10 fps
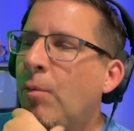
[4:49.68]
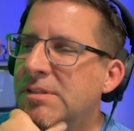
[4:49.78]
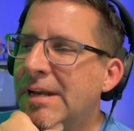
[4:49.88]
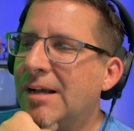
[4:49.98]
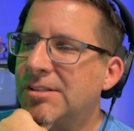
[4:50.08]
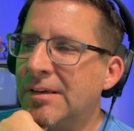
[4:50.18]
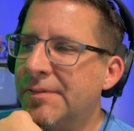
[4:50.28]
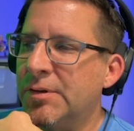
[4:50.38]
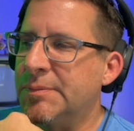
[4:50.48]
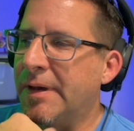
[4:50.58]
wasn't actually
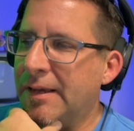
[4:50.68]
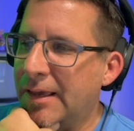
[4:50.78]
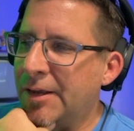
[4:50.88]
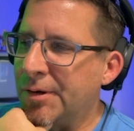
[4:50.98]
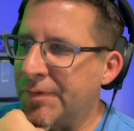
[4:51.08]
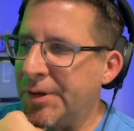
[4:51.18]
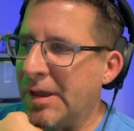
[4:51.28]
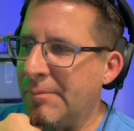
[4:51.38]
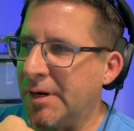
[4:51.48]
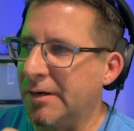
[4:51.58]
influenced by Angry Video Game